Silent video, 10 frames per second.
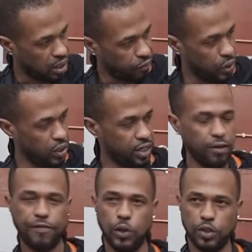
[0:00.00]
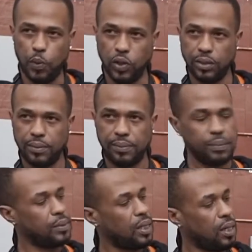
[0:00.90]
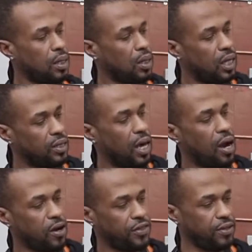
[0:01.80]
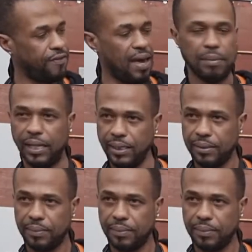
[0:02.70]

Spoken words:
if we look in the fuse board, in the earthing family,